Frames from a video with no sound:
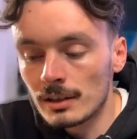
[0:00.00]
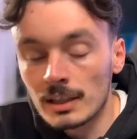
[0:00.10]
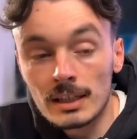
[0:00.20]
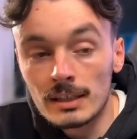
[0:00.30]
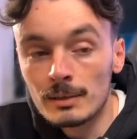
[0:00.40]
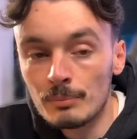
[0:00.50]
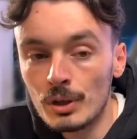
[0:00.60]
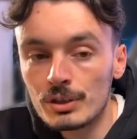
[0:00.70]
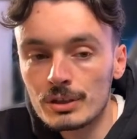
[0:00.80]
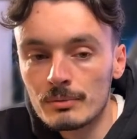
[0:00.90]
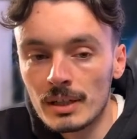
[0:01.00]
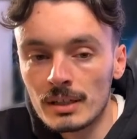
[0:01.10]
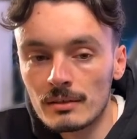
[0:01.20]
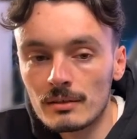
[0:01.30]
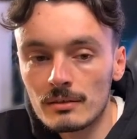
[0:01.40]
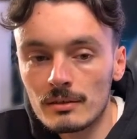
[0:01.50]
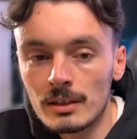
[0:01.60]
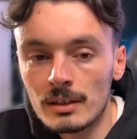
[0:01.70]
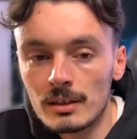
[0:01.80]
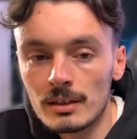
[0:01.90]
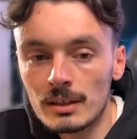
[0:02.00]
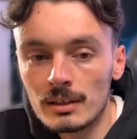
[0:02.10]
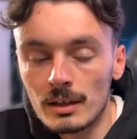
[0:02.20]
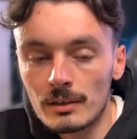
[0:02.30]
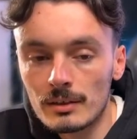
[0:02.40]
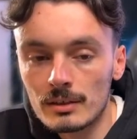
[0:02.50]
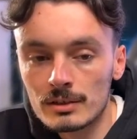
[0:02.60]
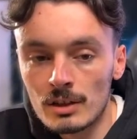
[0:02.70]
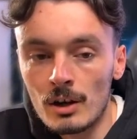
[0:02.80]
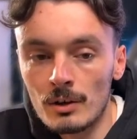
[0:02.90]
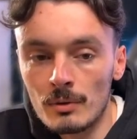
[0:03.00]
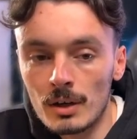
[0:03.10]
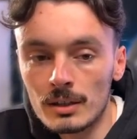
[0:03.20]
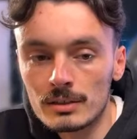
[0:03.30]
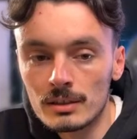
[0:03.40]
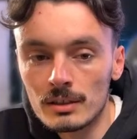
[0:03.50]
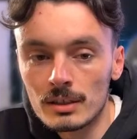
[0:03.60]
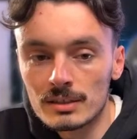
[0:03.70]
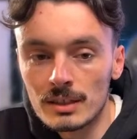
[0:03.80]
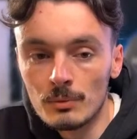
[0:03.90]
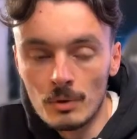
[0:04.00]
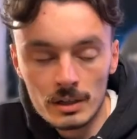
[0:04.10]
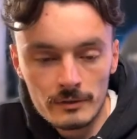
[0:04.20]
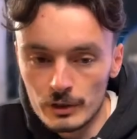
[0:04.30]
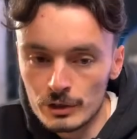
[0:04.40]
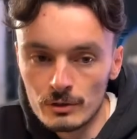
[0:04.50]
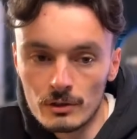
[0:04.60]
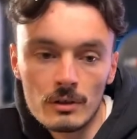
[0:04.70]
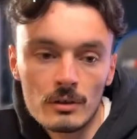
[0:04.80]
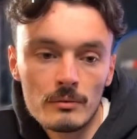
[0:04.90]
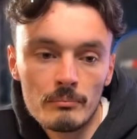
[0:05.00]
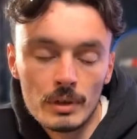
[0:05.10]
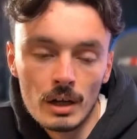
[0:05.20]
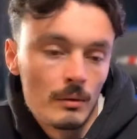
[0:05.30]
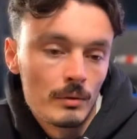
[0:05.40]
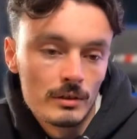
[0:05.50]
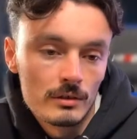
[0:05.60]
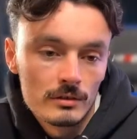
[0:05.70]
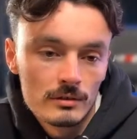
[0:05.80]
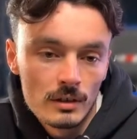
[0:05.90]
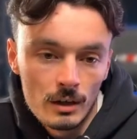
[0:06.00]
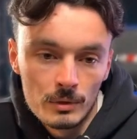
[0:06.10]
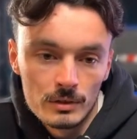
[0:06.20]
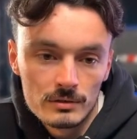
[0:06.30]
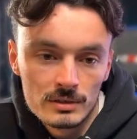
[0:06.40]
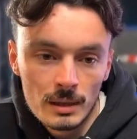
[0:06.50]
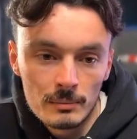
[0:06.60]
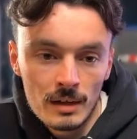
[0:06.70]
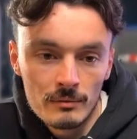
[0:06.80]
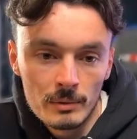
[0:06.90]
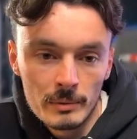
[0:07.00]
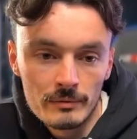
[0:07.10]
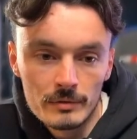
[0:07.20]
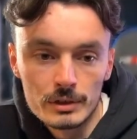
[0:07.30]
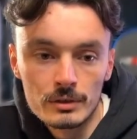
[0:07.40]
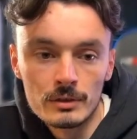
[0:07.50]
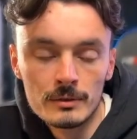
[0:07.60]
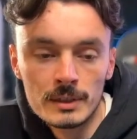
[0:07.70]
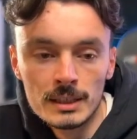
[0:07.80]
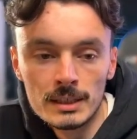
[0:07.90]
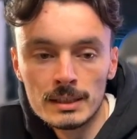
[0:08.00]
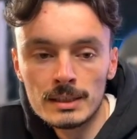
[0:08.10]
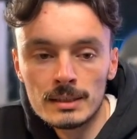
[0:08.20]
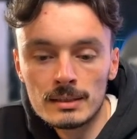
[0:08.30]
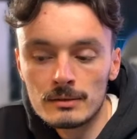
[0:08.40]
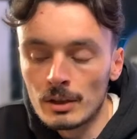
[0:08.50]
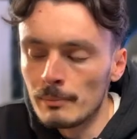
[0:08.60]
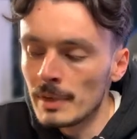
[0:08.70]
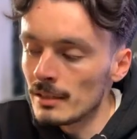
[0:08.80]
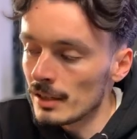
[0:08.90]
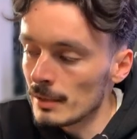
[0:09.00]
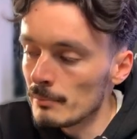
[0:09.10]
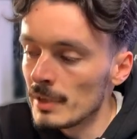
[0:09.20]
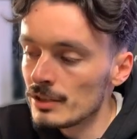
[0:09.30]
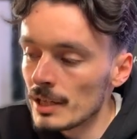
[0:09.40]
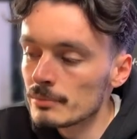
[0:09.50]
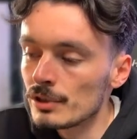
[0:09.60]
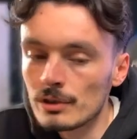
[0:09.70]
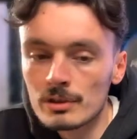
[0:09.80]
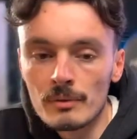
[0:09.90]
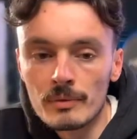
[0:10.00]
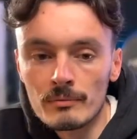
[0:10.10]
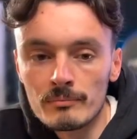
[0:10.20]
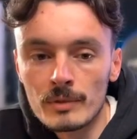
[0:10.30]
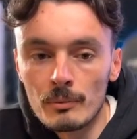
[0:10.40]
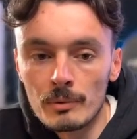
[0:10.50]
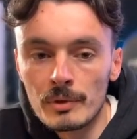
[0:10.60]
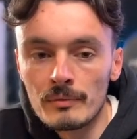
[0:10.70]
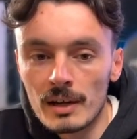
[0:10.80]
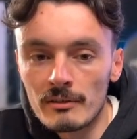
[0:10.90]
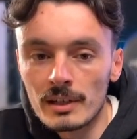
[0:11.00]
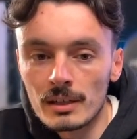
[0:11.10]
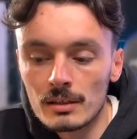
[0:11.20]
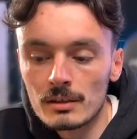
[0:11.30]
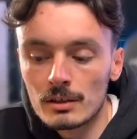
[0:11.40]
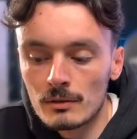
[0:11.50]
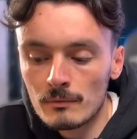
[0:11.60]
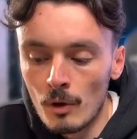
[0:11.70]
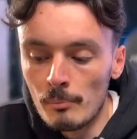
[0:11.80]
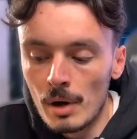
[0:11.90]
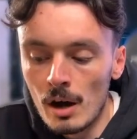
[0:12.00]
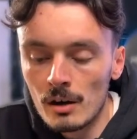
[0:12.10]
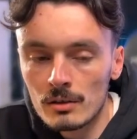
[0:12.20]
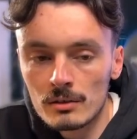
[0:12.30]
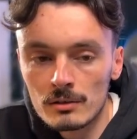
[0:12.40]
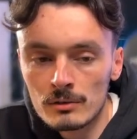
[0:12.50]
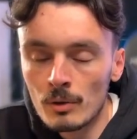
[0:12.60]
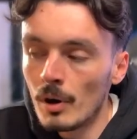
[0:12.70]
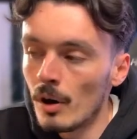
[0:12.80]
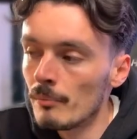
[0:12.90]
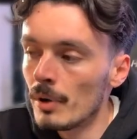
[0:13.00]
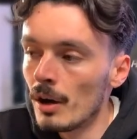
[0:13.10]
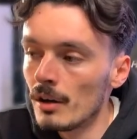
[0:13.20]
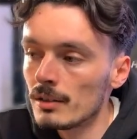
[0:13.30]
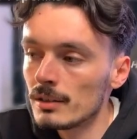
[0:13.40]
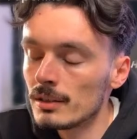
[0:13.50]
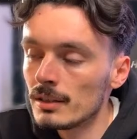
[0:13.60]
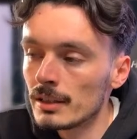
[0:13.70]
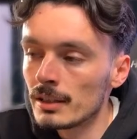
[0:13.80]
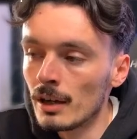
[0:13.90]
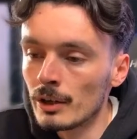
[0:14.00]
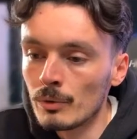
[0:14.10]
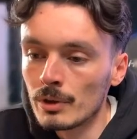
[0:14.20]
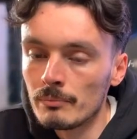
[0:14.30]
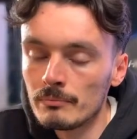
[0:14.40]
he could push me, like style wise and like skill wise for sure, but I wouldn't step down from it for sure. So I think me and James could do something that would be very on par. Not on par. I don't want to